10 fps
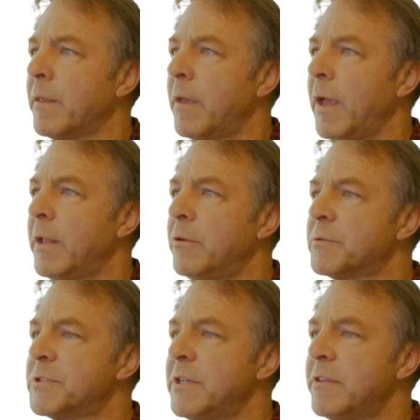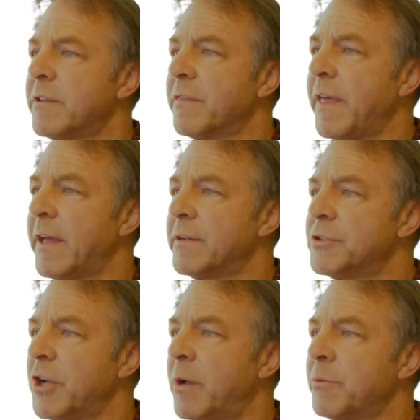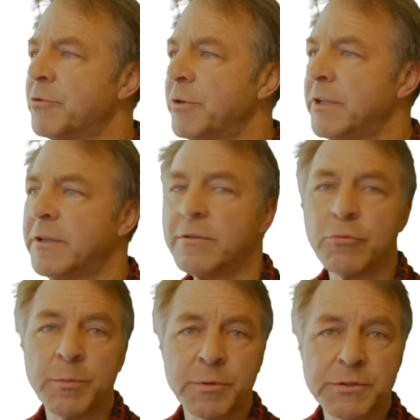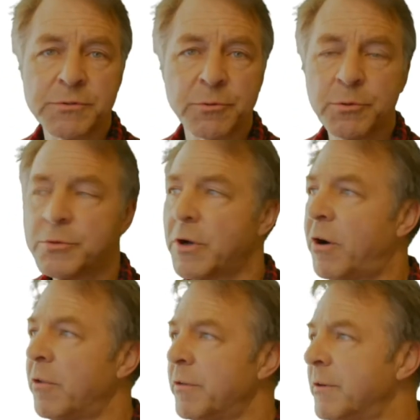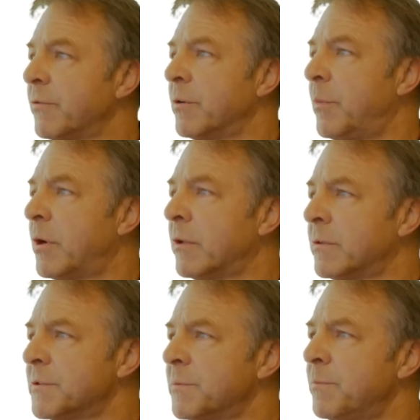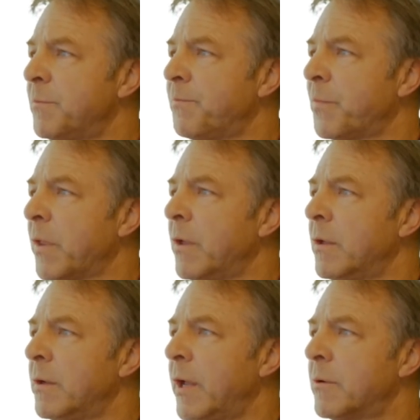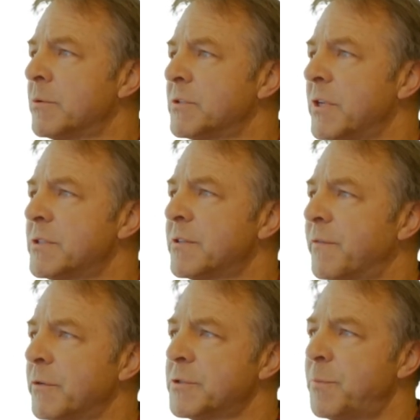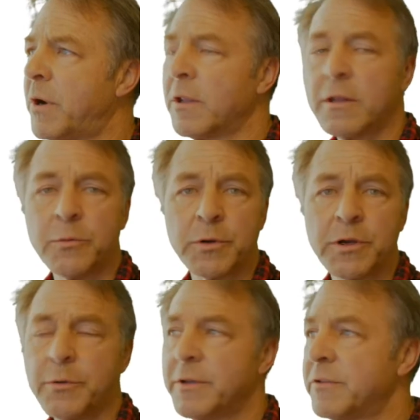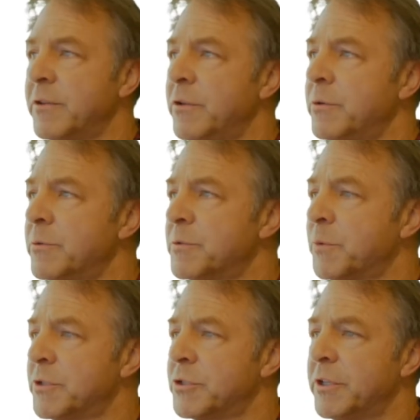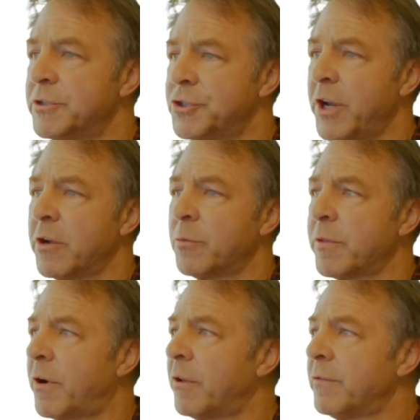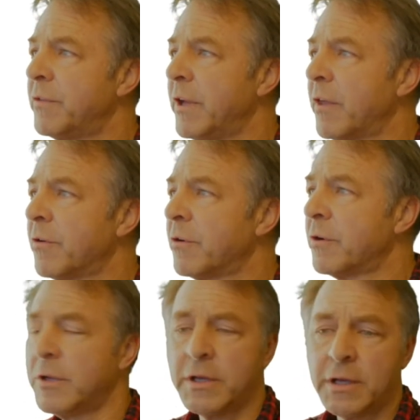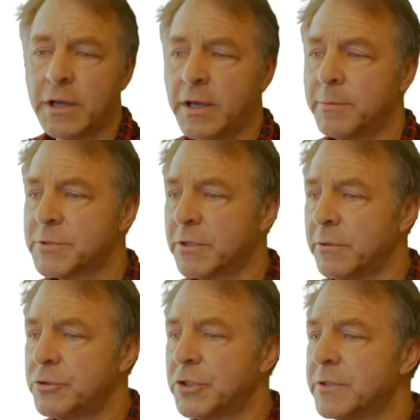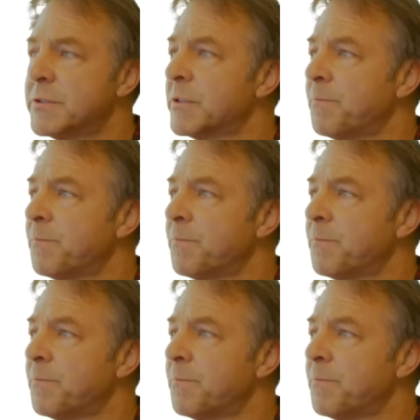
And you'll see that that geometry ripples through to all the different models. Now, since the first model that we're going to use, which is shared with all of the other solutions,